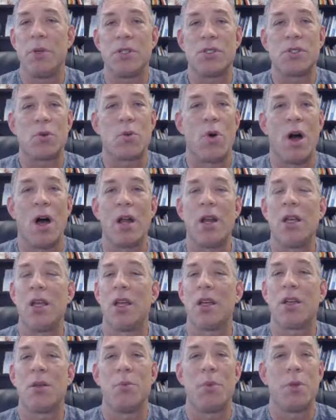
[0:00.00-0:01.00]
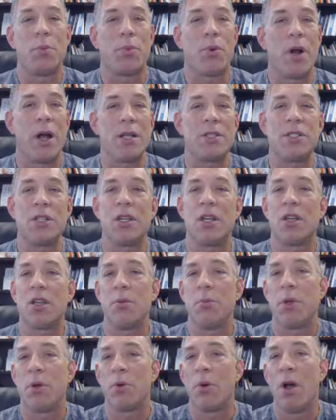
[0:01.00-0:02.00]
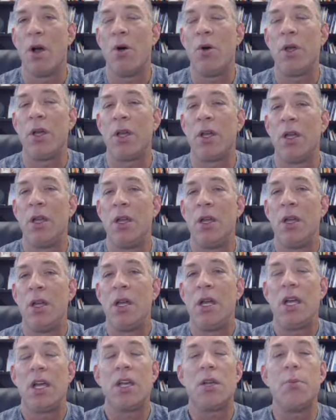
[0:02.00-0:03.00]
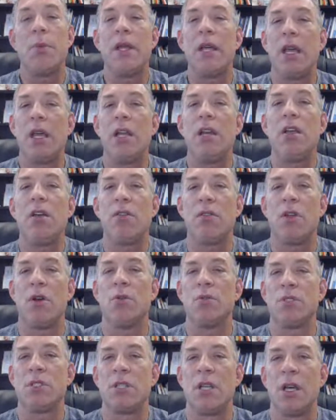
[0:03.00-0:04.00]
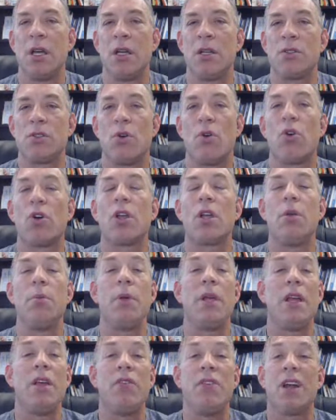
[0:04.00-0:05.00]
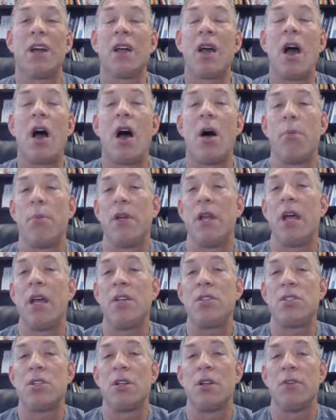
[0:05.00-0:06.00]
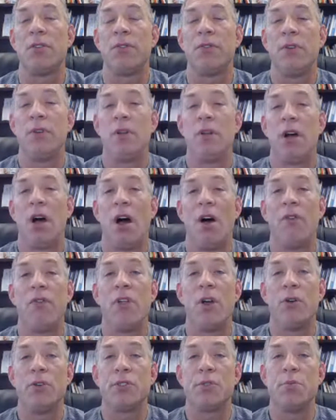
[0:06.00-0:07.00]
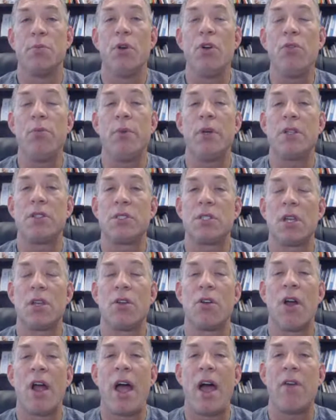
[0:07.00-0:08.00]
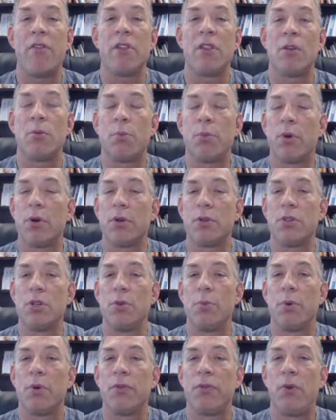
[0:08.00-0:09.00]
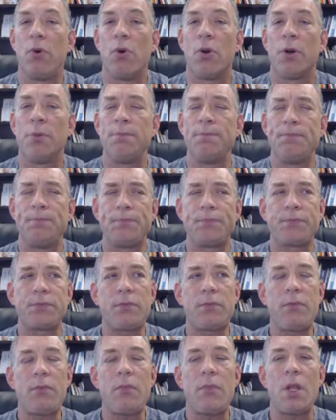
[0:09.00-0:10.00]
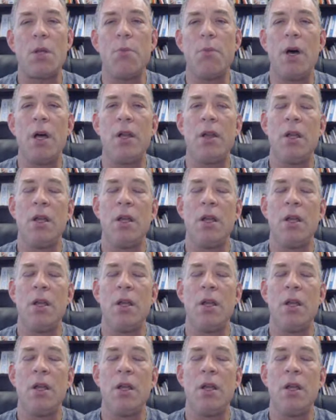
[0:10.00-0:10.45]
squatting, it can be pressing, it can be rowing. It can be any of those things, or it could be even a combination of those movements that you're having them to perform. But